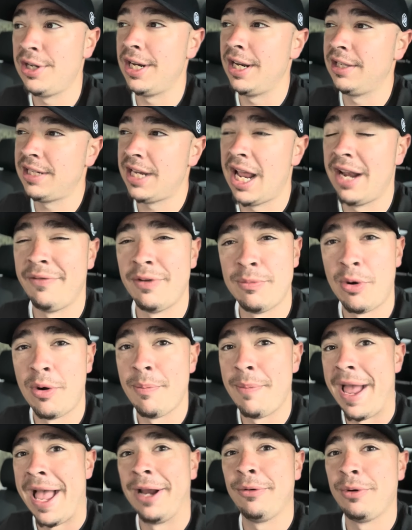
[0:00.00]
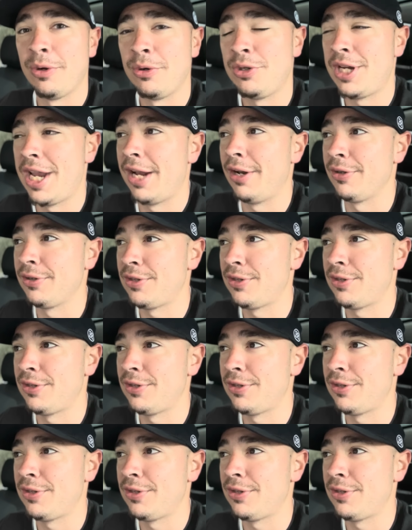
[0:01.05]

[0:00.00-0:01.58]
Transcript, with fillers: And it's kind of a more macro channel.